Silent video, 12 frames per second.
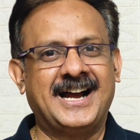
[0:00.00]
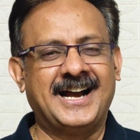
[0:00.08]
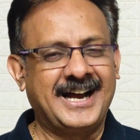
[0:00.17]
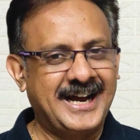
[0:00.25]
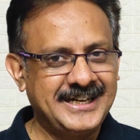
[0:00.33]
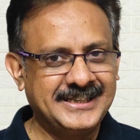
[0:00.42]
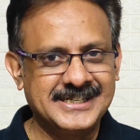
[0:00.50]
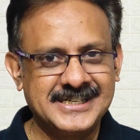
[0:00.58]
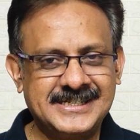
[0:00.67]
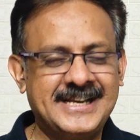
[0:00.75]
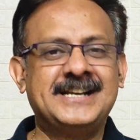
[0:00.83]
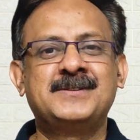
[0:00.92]
Hi, this
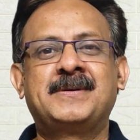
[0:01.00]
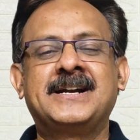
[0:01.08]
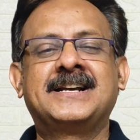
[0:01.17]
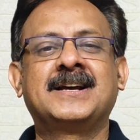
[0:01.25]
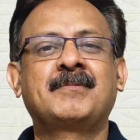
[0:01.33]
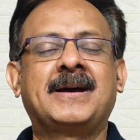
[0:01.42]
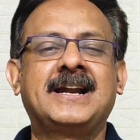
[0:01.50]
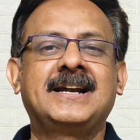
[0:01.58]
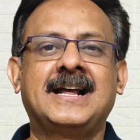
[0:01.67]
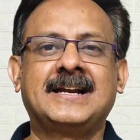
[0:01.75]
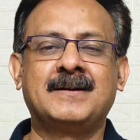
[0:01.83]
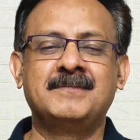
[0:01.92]
is Girish Paniker, Parent
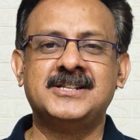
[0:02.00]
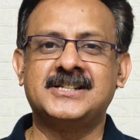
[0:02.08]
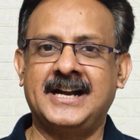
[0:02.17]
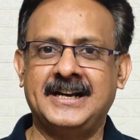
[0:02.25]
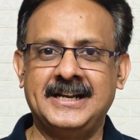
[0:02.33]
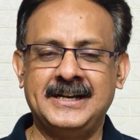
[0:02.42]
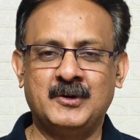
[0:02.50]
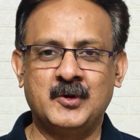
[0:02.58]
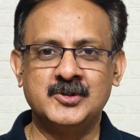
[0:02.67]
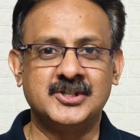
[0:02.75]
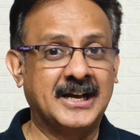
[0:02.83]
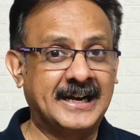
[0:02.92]
Alchemist and Teen
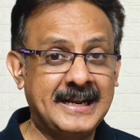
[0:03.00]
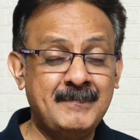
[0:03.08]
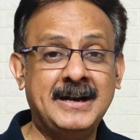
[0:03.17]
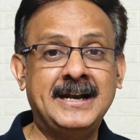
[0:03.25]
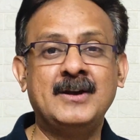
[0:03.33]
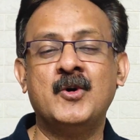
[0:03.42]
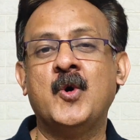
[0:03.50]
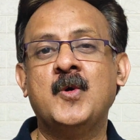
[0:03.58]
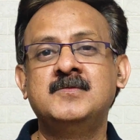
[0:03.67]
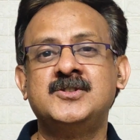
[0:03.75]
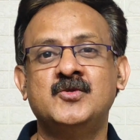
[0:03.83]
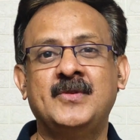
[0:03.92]
Coach, rebuilding
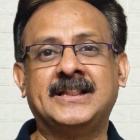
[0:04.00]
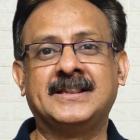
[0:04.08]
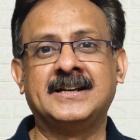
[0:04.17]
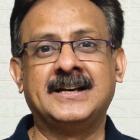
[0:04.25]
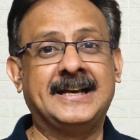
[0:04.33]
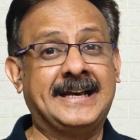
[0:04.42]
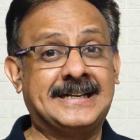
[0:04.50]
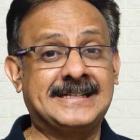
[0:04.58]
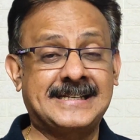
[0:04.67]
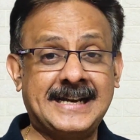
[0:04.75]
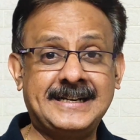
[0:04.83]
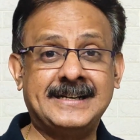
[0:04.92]
homes with
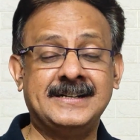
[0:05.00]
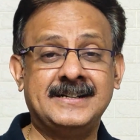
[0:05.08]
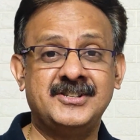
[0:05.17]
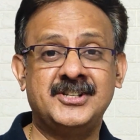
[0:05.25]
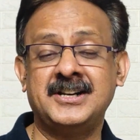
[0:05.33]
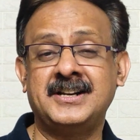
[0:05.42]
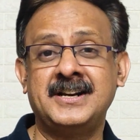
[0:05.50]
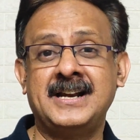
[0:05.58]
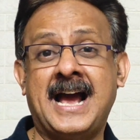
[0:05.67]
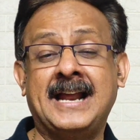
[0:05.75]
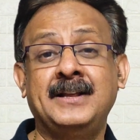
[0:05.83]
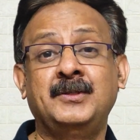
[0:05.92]
excited children
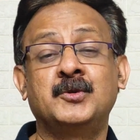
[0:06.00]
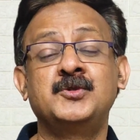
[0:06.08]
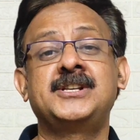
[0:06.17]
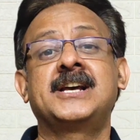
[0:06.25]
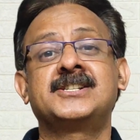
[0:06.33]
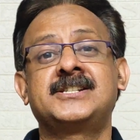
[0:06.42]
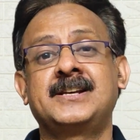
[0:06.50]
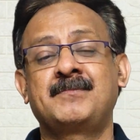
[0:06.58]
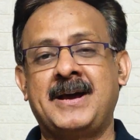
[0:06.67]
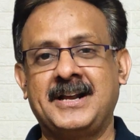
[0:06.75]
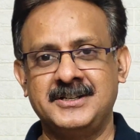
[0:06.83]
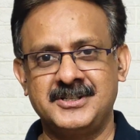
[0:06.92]
and enthusiastic
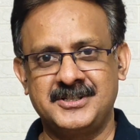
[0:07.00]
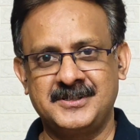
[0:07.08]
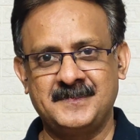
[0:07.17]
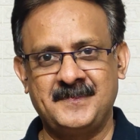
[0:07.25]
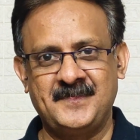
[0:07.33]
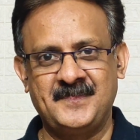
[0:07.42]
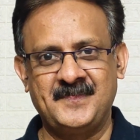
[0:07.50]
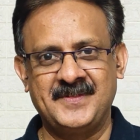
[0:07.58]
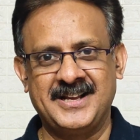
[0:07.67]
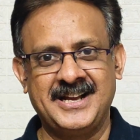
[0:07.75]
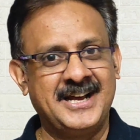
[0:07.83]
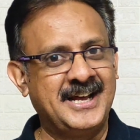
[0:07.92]
parents.
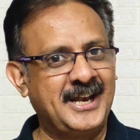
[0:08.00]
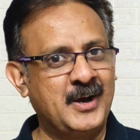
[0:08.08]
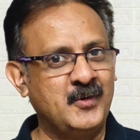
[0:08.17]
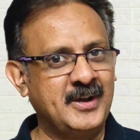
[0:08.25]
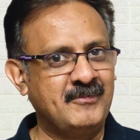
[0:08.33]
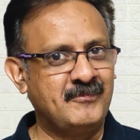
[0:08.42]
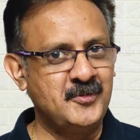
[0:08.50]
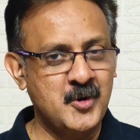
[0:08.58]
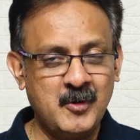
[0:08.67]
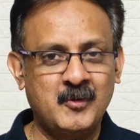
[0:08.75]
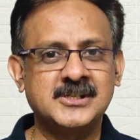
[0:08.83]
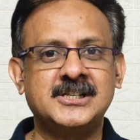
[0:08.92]
Now, if
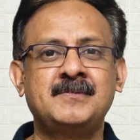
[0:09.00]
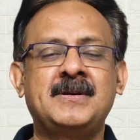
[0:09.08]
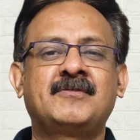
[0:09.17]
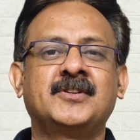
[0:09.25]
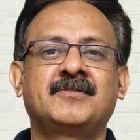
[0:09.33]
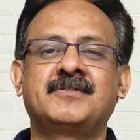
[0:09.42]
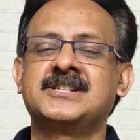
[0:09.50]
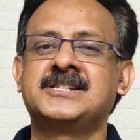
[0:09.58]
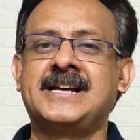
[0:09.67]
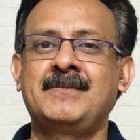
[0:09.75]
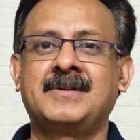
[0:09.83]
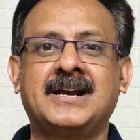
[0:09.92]
you're watching me for the first
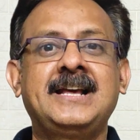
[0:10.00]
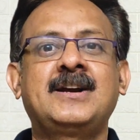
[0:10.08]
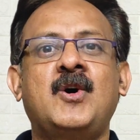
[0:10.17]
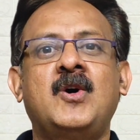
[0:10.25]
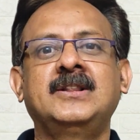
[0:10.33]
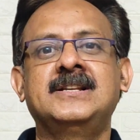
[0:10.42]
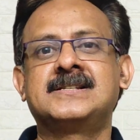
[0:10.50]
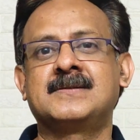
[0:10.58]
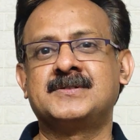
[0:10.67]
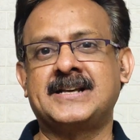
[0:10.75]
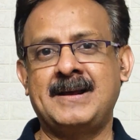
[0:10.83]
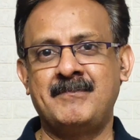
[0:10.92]
time, click on the
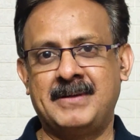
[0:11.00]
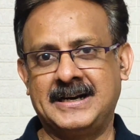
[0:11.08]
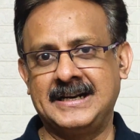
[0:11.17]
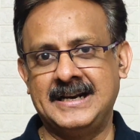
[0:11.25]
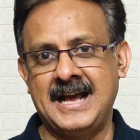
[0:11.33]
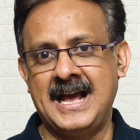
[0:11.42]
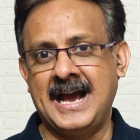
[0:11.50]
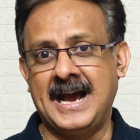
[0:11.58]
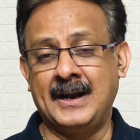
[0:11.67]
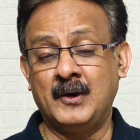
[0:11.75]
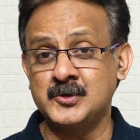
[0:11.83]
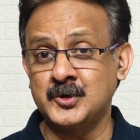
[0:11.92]
subscribe button
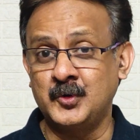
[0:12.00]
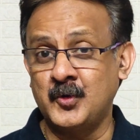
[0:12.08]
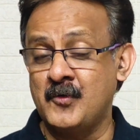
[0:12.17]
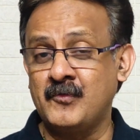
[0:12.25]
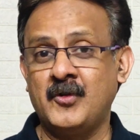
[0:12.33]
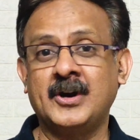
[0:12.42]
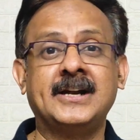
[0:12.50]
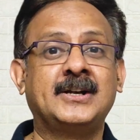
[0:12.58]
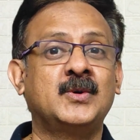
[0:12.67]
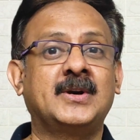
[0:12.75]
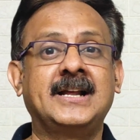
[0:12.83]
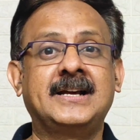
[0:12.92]
and also don't forget
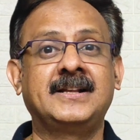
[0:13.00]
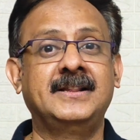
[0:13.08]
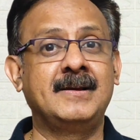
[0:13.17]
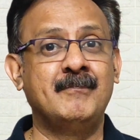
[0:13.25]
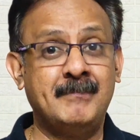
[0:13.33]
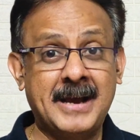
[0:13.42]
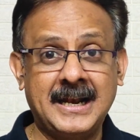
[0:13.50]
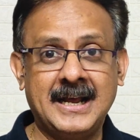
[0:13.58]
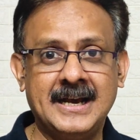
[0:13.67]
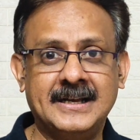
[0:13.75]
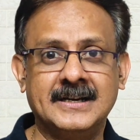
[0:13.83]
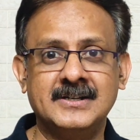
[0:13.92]
to click the bell
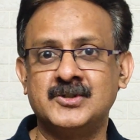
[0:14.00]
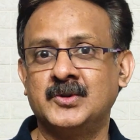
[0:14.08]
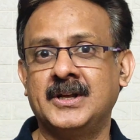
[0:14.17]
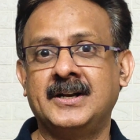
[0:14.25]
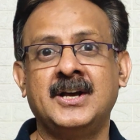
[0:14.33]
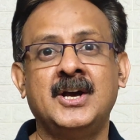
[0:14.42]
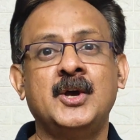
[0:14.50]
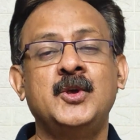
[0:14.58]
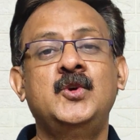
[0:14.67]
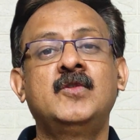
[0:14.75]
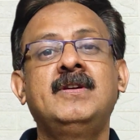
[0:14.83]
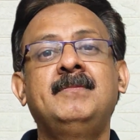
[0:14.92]
icon so that
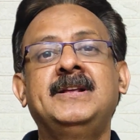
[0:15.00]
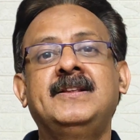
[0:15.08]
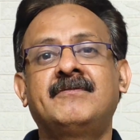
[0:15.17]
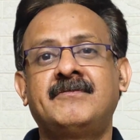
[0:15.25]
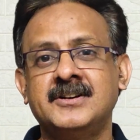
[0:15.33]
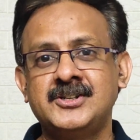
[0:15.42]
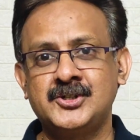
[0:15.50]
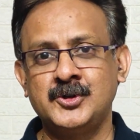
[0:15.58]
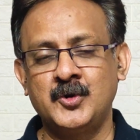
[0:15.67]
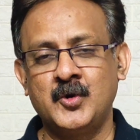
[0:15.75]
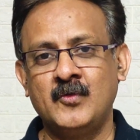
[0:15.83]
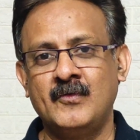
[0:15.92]
you will be the first to
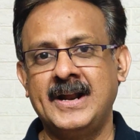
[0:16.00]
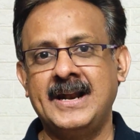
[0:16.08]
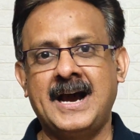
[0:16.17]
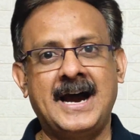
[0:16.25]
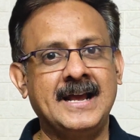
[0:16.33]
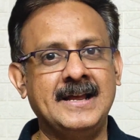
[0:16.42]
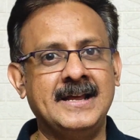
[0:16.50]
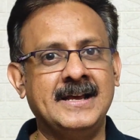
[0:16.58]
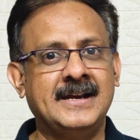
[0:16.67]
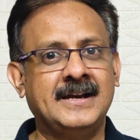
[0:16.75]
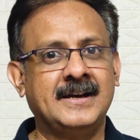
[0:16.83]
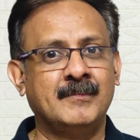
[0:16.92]
know when I
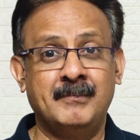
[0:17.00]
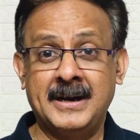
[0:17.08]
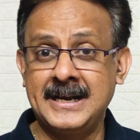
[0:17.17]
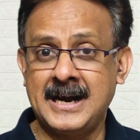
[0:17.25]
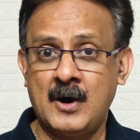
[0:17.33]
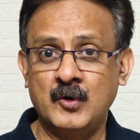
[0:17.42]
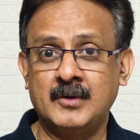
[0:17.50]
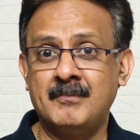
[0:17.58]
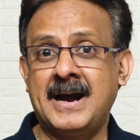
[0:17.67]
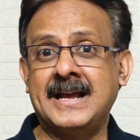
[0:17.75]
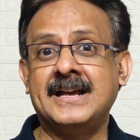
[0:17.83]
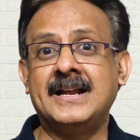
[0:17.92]
bring out
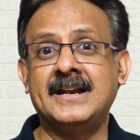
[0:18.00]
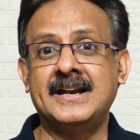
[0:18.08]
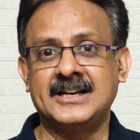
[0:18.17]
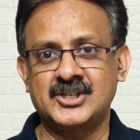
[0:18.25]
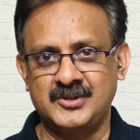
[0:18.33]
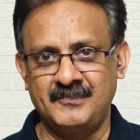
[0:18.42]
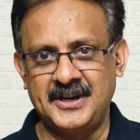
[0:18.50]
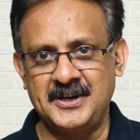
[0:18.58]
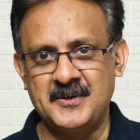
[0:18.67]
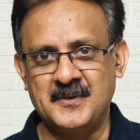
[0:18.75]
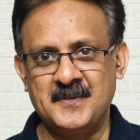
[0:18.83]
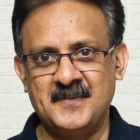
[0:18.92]
my next
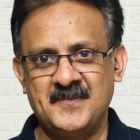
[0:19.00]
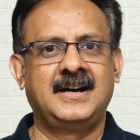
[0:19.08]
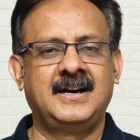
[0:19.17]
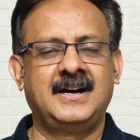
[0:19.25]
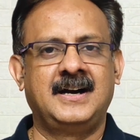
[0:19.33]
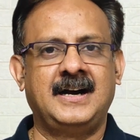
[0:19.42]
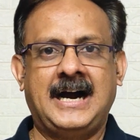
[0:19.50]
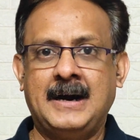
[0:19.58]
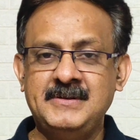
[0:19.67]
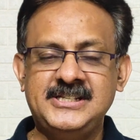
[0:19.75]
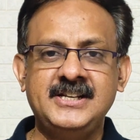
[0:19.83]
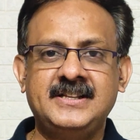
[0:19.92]
video.
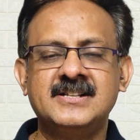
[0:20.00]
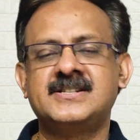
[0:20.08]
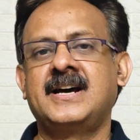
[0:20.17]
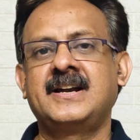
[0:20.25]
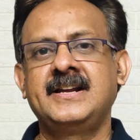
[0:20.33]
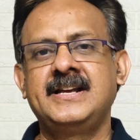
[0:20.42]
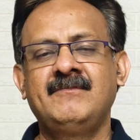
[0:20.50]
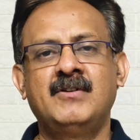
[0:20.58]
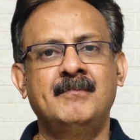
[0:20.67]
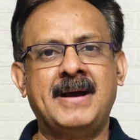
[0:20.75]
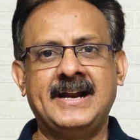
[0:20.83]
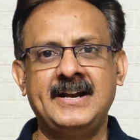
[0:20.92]
Abhijit and Sarangi were
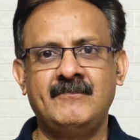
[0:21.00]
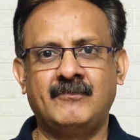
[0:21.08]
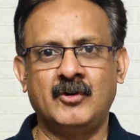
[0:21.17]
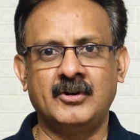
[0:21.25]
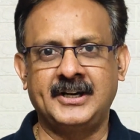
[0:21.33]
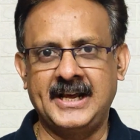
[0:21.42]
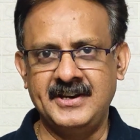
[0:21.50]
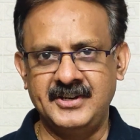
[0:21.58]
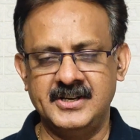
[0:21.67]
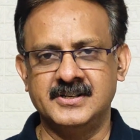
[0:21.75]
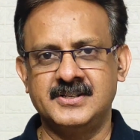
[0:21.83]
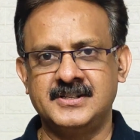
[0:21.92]
married for 10
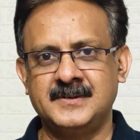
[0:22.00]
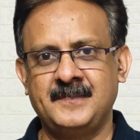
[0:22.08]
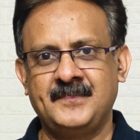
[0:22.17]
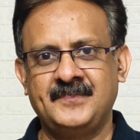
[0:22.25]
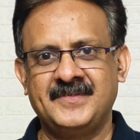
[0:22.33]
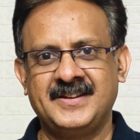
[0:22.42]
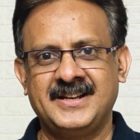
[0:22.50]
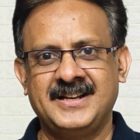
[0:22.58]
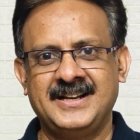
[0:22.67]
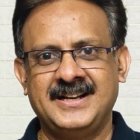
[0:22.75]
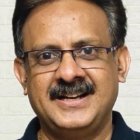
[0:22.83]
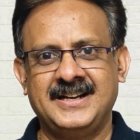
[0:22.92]
years.
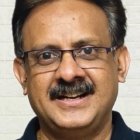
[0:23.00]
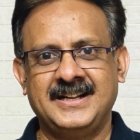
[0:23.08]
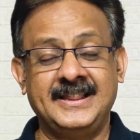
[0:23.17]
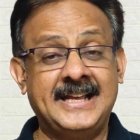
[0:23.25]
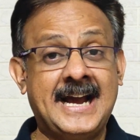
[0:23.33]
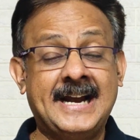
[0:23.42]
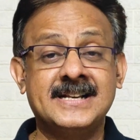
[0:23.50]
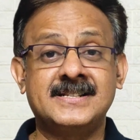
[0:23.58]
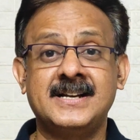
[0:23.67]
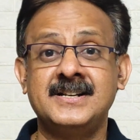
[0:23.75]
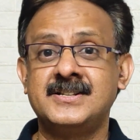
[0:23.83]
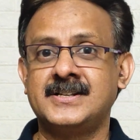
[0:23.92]
They had a
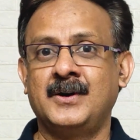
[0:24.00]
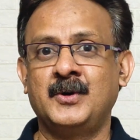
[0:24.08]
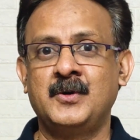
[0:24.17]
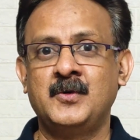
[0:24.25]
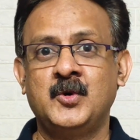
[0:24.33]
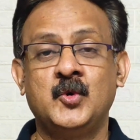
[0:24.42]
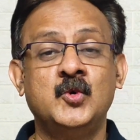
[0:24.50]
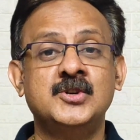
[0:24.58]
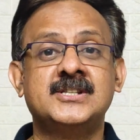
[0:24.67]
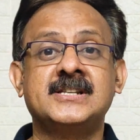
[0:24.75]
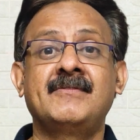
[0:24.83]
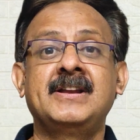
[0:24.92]
son Saurav who
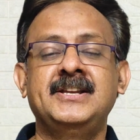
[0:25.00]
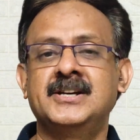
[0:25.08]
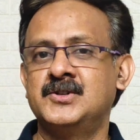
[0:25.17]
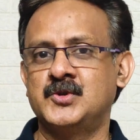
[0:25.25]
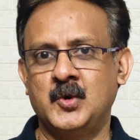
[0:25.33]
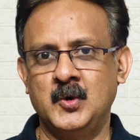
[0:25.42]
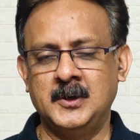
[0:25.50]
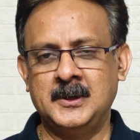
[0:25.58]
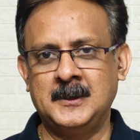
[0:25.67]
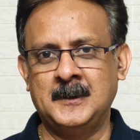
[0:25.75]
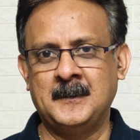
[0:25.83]
is 7 years old.